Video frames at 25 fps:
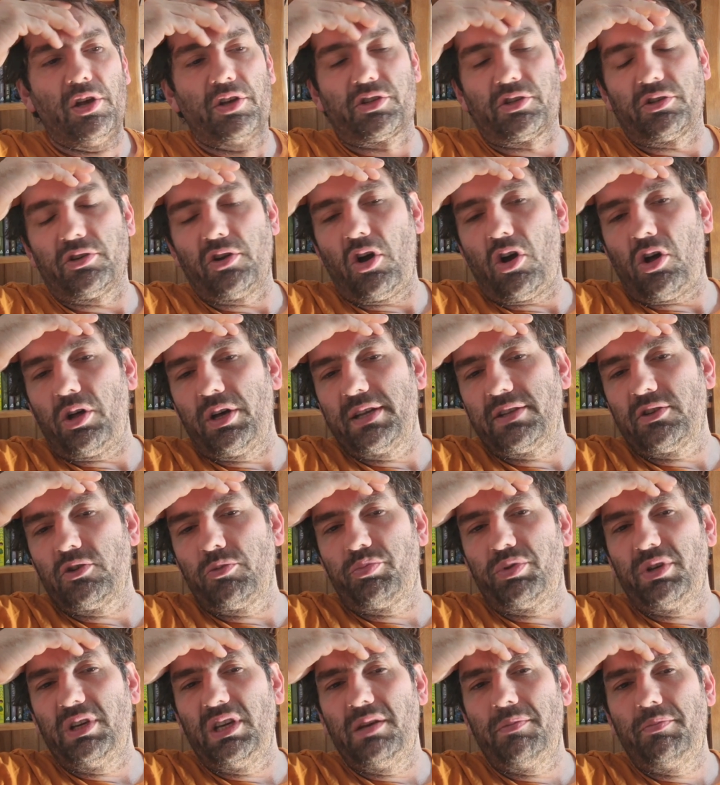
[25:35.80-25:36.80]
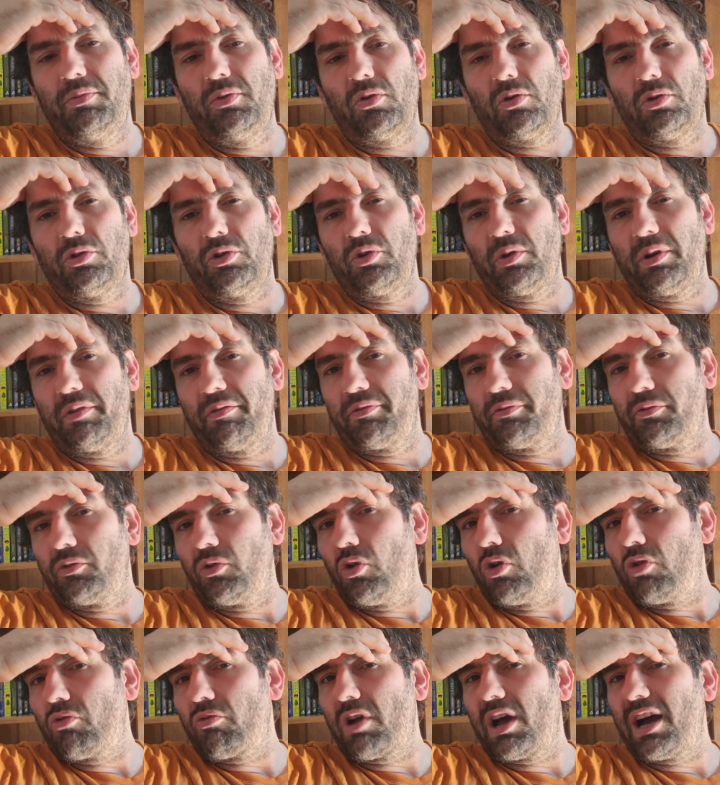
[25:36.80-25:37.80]
So not only do people who have
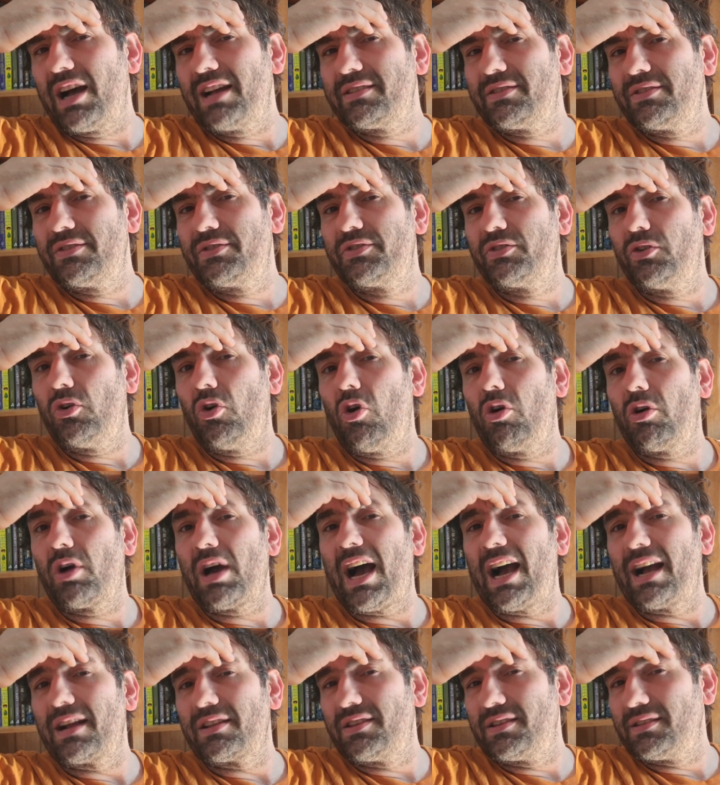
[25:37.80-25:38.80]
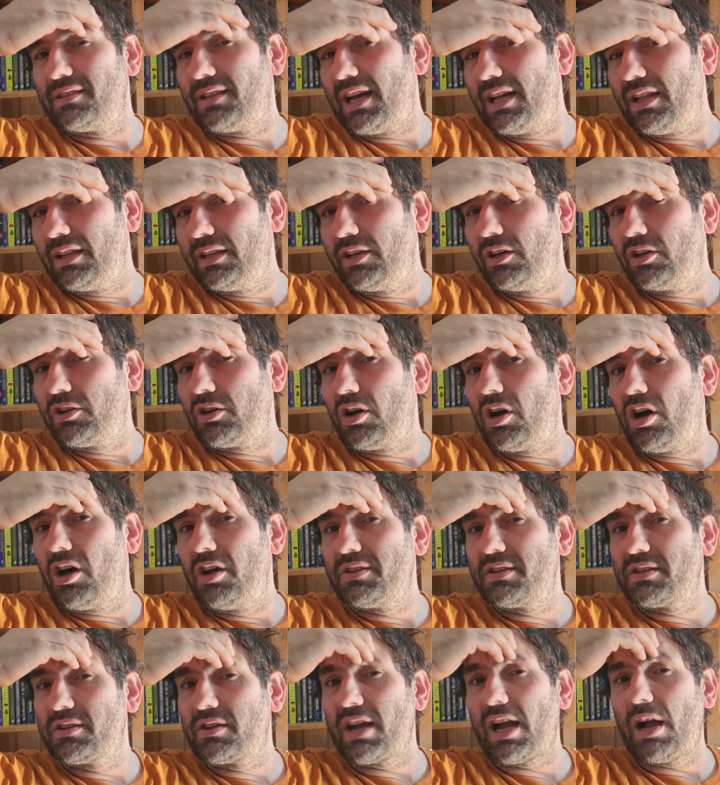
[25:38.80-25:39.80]
no right to talk, actors like
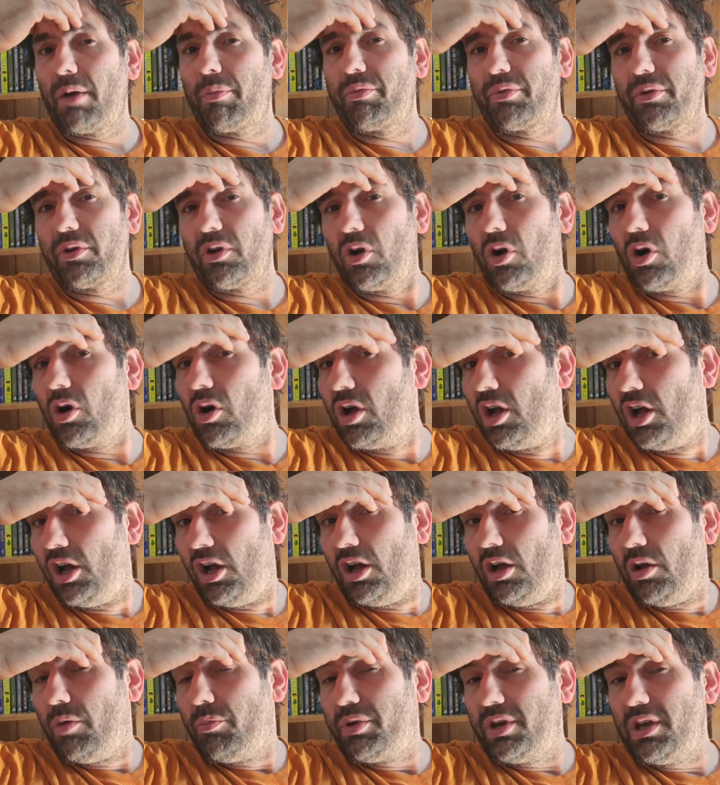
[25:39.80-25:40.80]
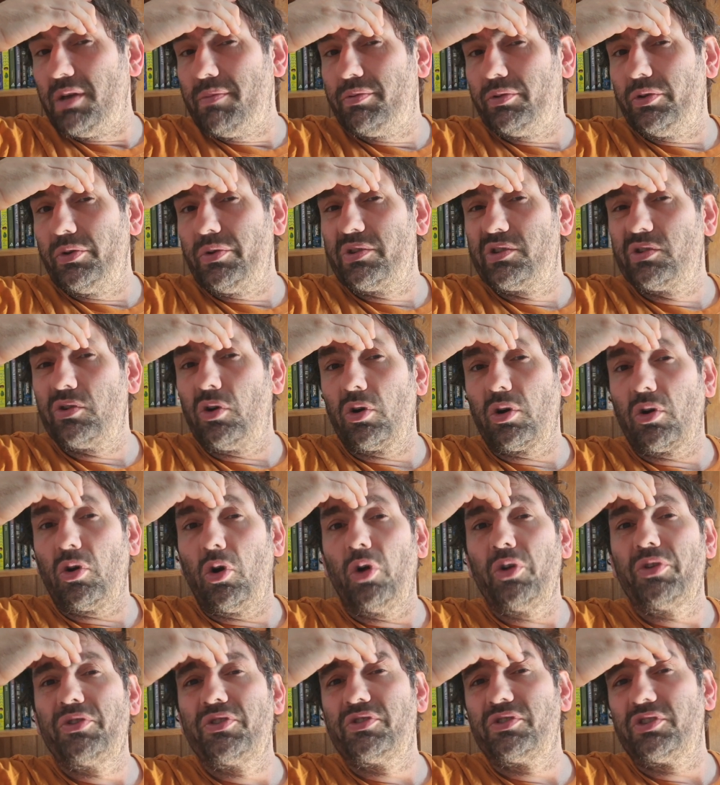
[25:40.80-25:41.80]
Leonardo DiCaprio, people who talk
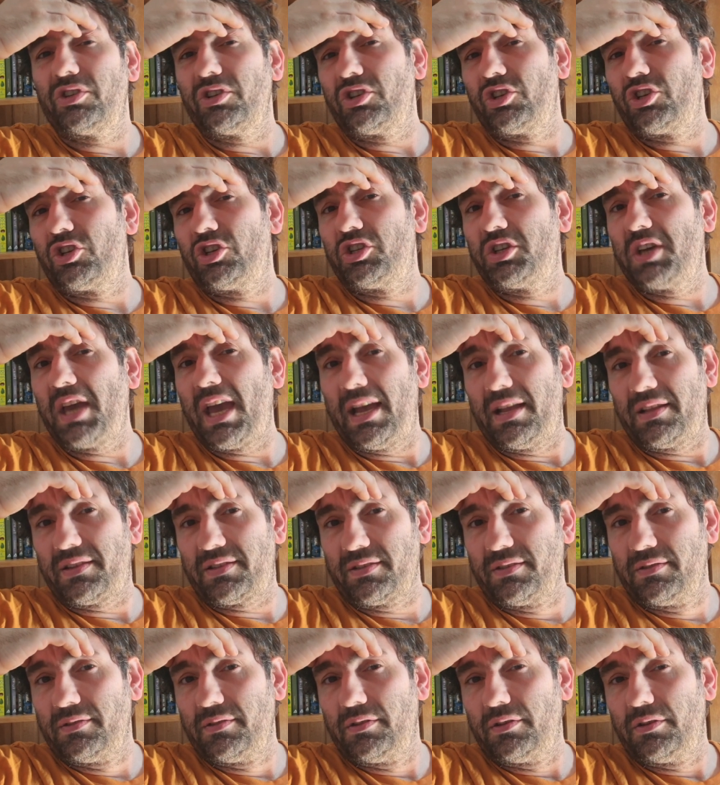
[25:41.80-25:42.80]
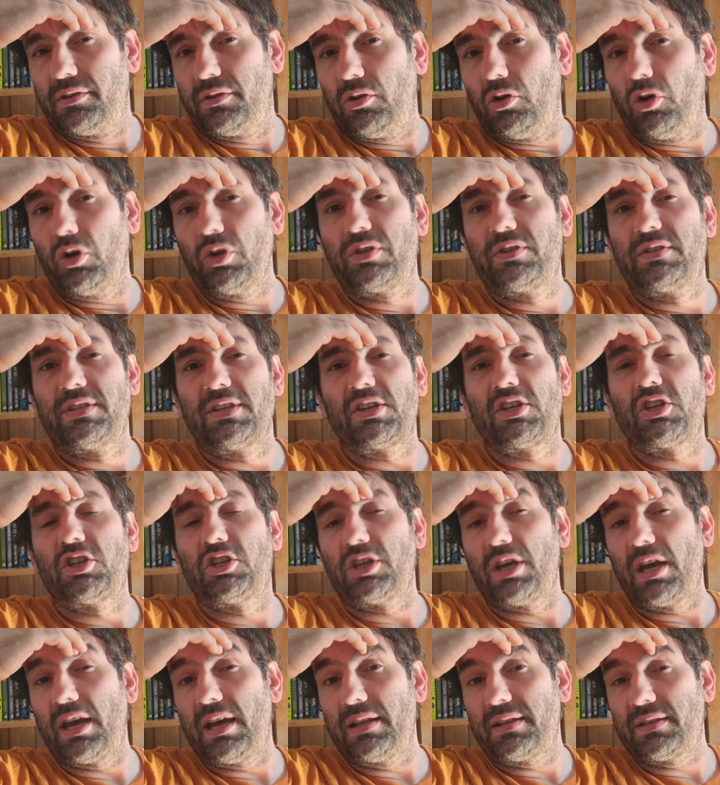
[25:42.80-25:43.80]
utter shit,
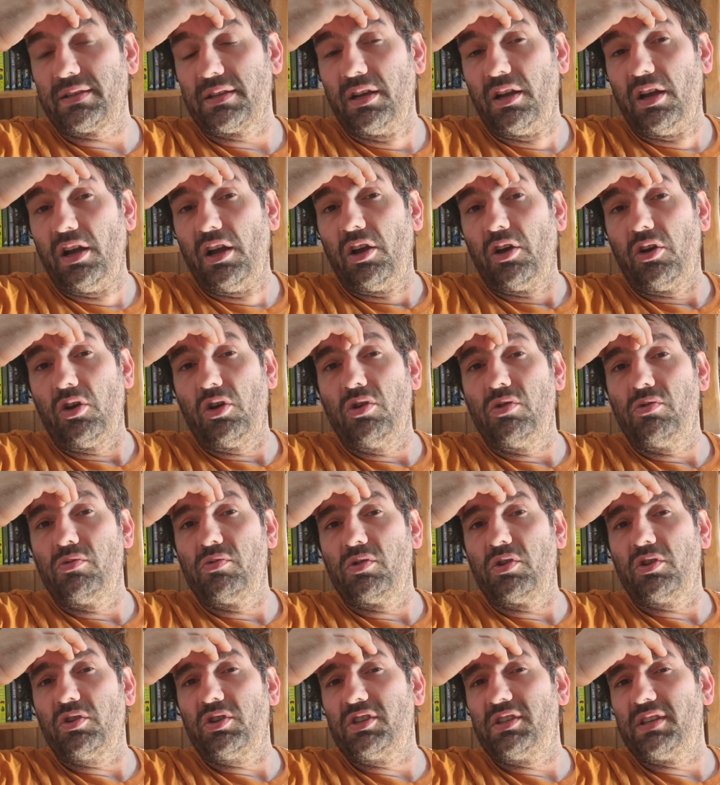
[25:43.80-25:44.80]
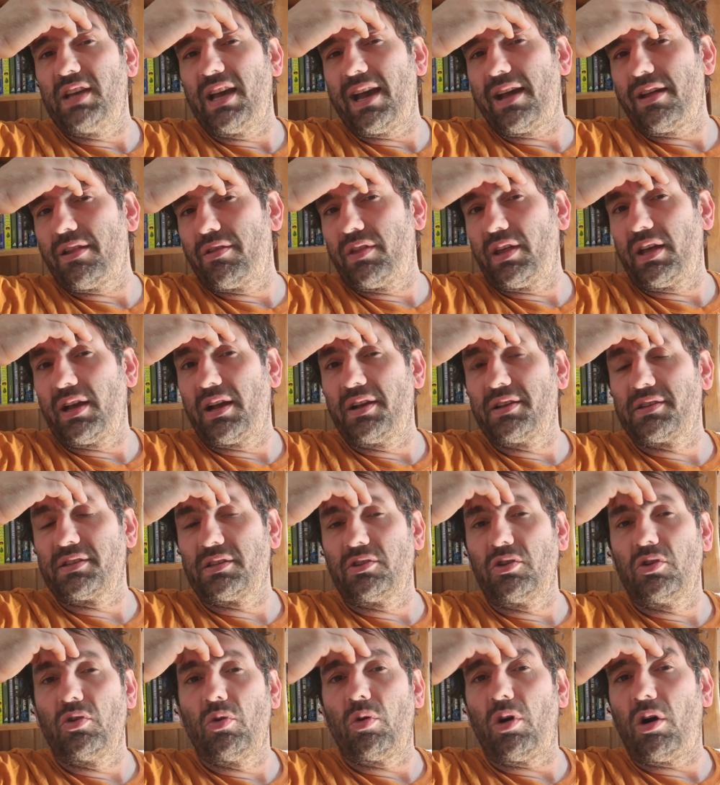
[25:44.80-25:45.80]
who say things
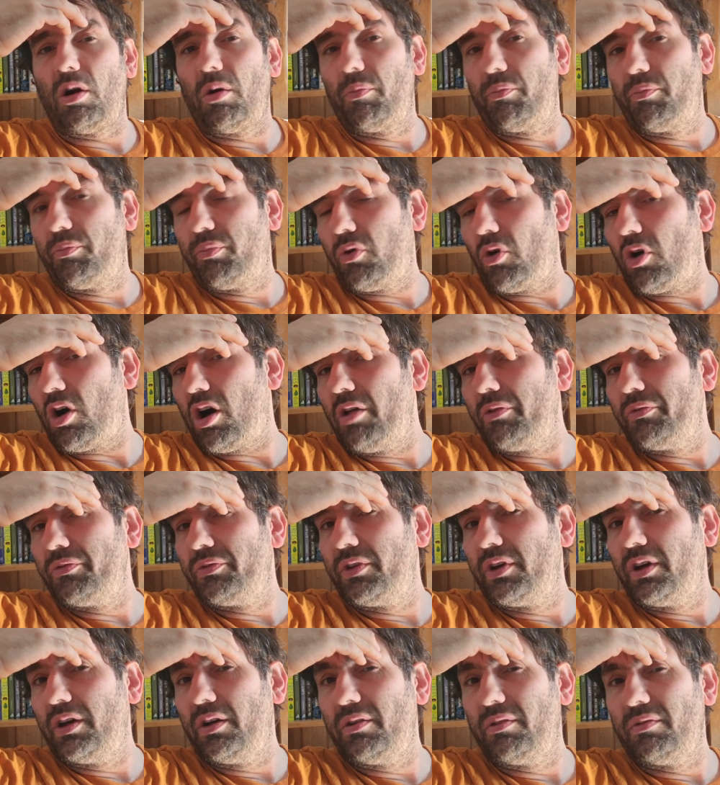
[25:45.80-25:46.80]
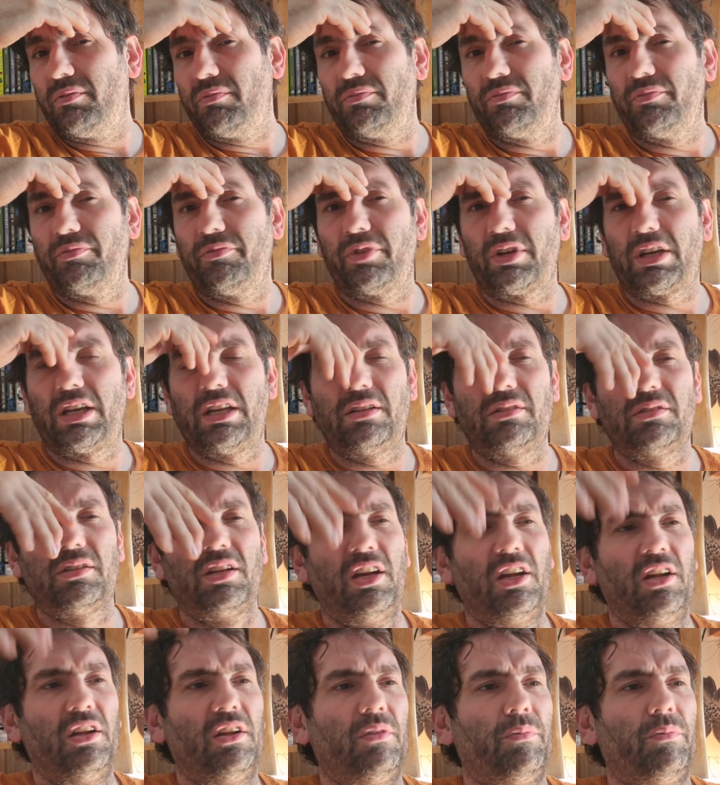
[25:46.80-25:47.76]
and who are put on fucking